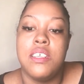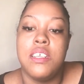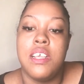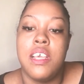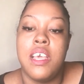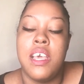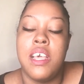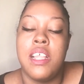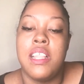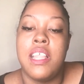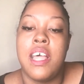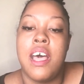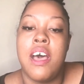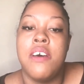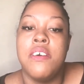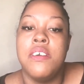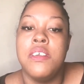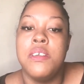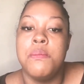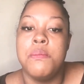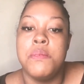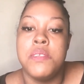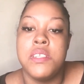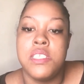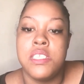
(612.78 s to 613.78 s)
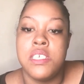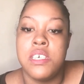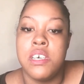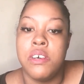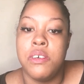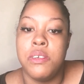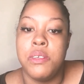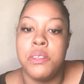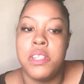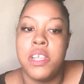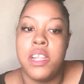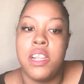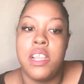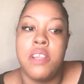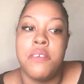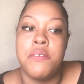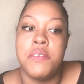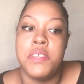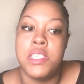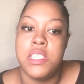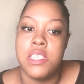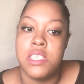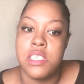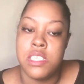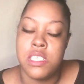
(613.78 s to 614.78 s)
Allow him to tell you that
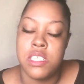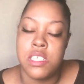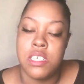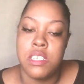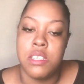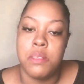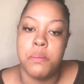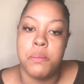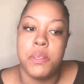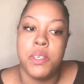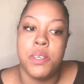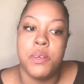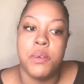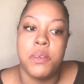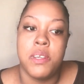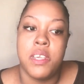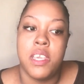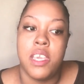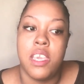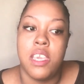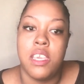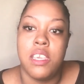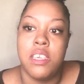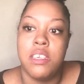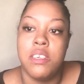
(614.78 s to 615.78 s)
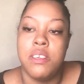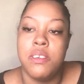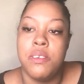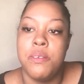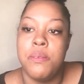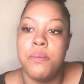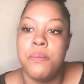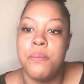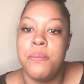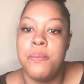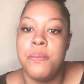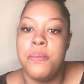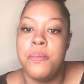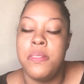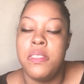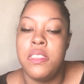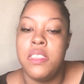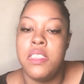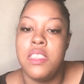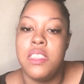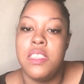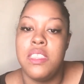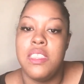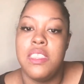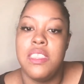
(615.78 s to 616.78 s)
everything is going to be okay.
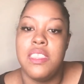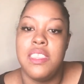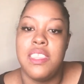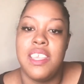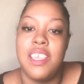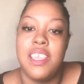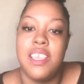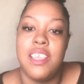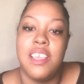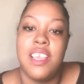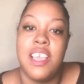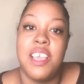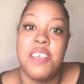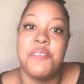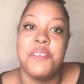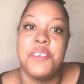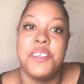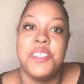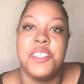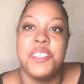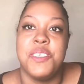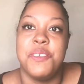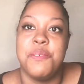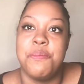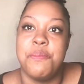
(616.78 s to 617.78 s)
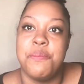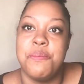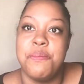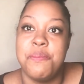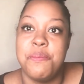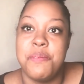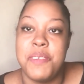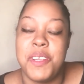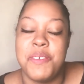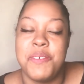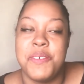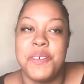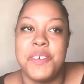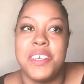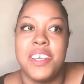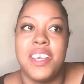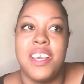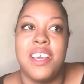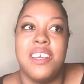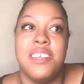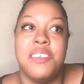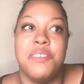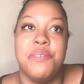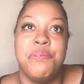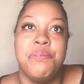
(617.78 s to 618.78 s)
I feel him. I feel
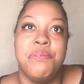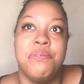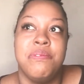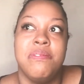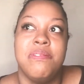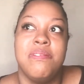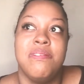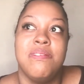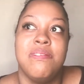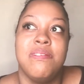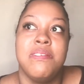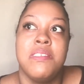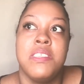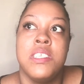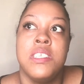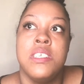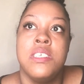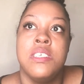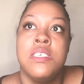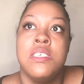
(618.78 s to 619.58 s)
God.